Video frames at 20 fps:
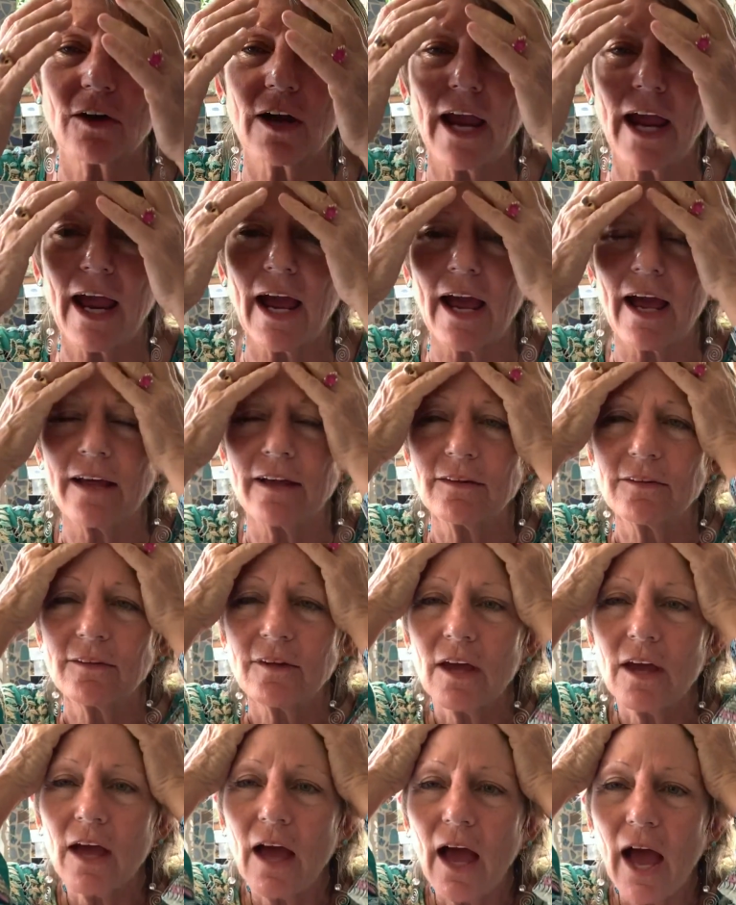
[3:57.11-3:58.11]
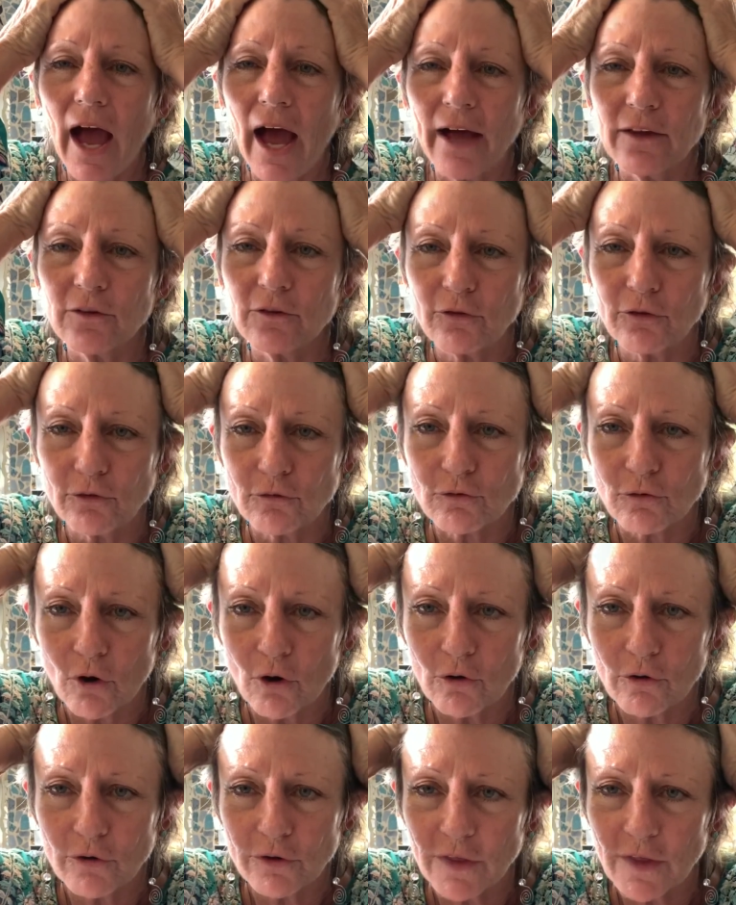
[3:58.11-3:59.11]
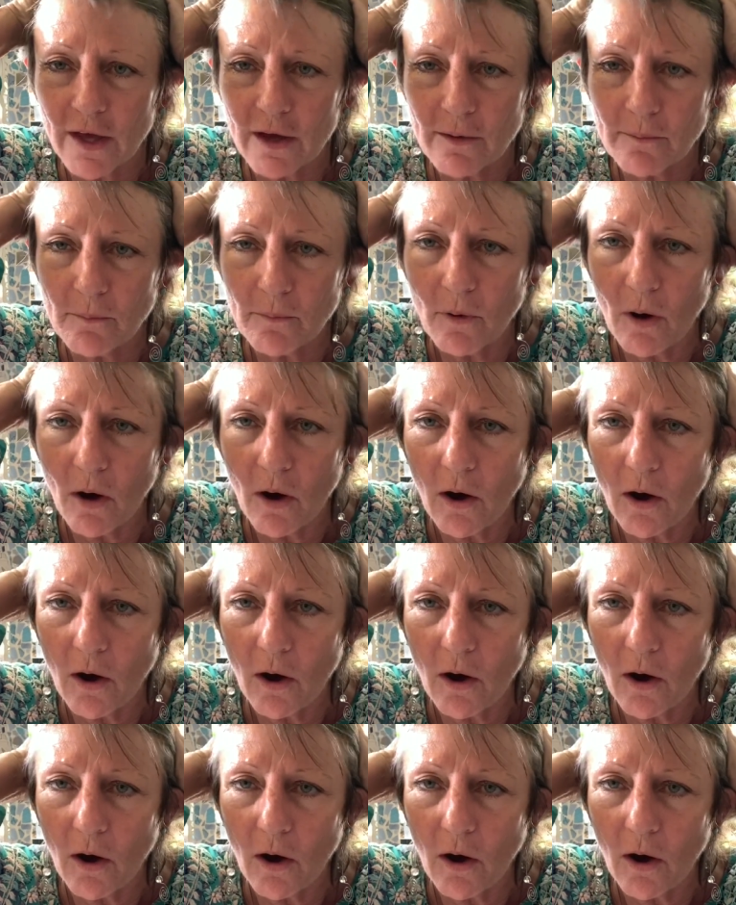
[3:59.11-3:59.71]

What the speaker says: hands and stroke them